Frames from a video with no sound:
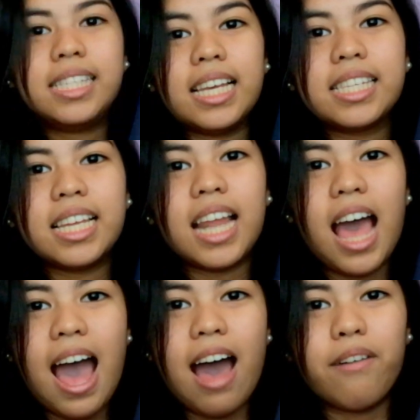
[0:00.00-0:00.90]
6.5
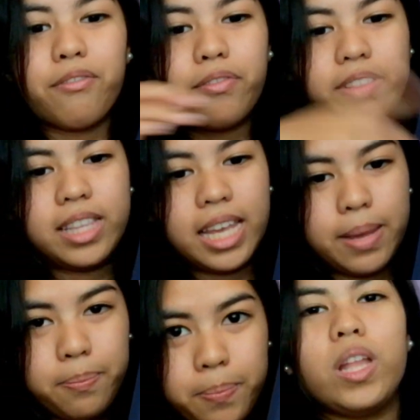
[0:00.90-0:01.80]

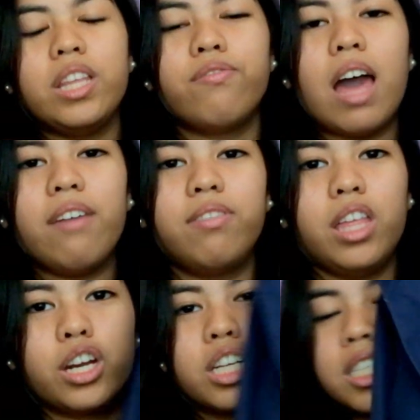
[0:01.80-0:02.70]
deep, 25
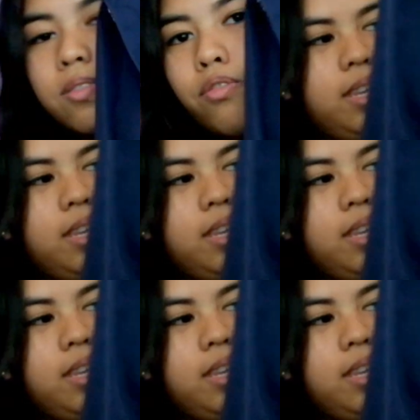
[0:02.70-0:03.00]
liters.